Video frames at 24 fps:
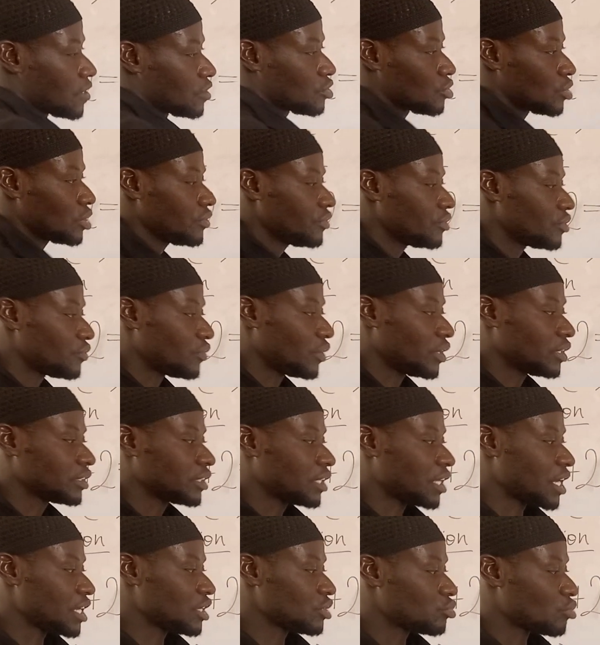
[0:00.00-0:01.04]
So if you
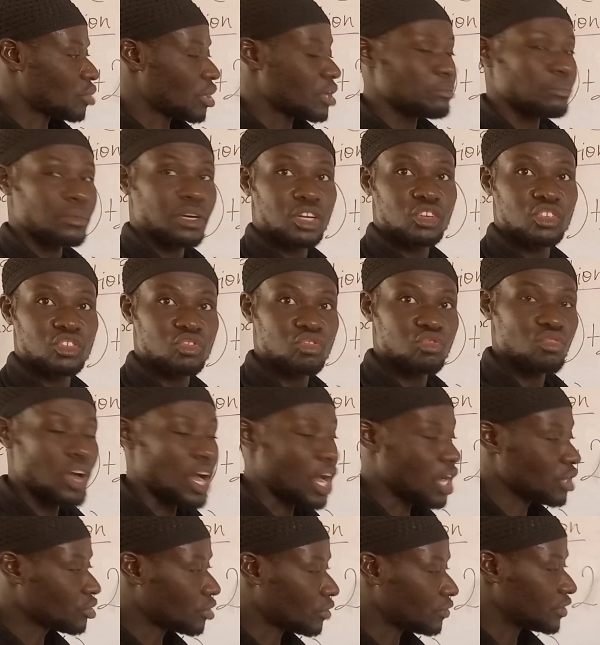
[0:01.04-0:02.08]
factorize y minus 2
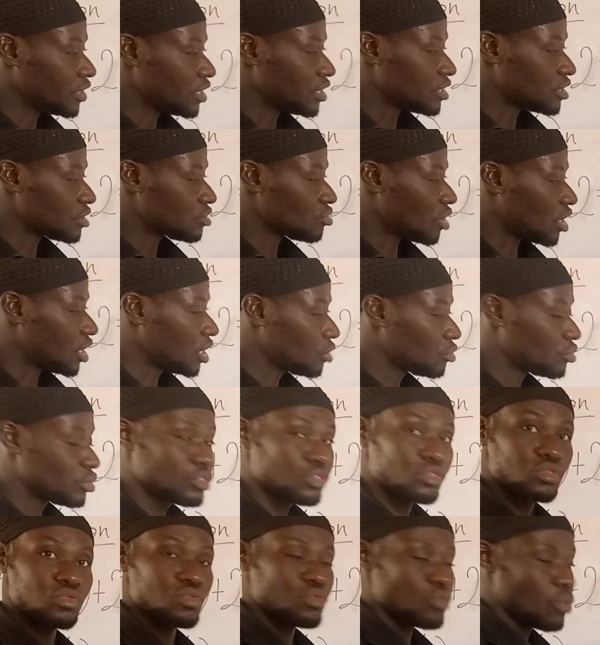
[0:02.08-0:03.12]
out of this, you are left
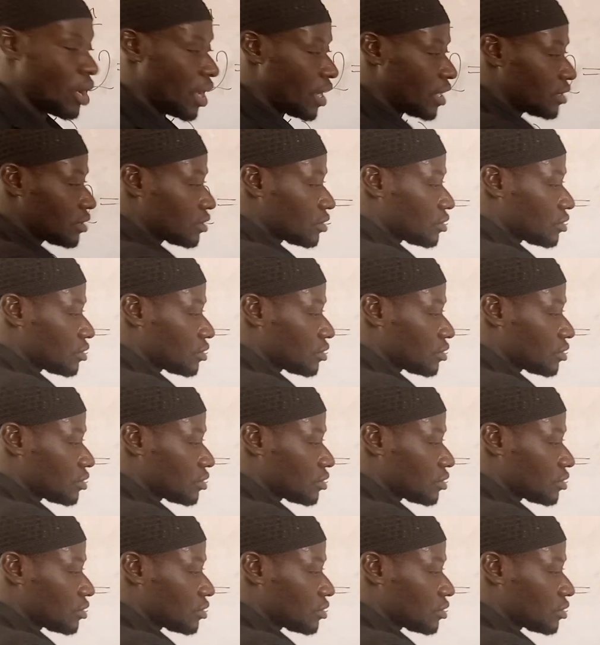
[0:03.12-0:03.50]
with 2y.